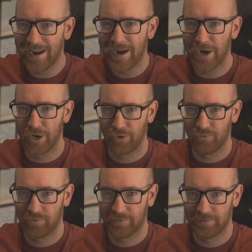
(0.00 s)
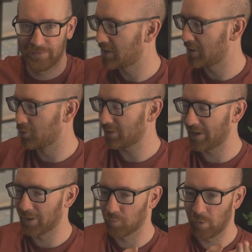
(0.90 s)
cares. They don't
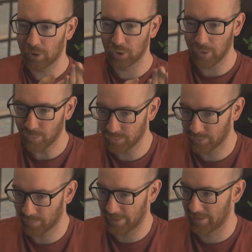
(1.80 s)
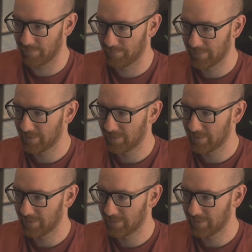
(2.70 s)
care what clothes you wear.